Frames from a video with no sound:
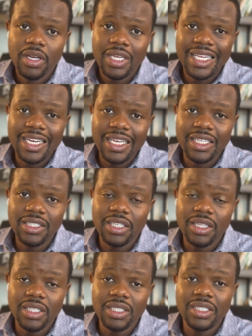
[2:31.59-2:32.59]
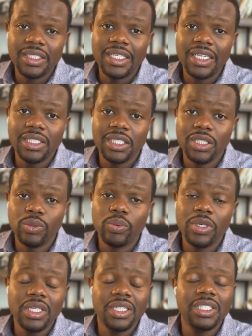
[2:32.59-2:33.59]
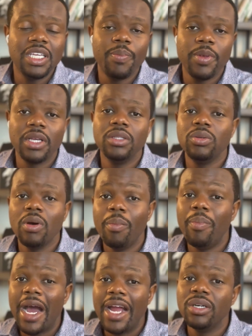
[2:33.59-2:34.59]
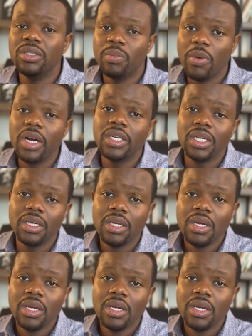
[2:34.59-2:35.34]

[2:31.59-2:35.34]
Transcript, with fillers: getting into the sixes, really tipping into a buyer's market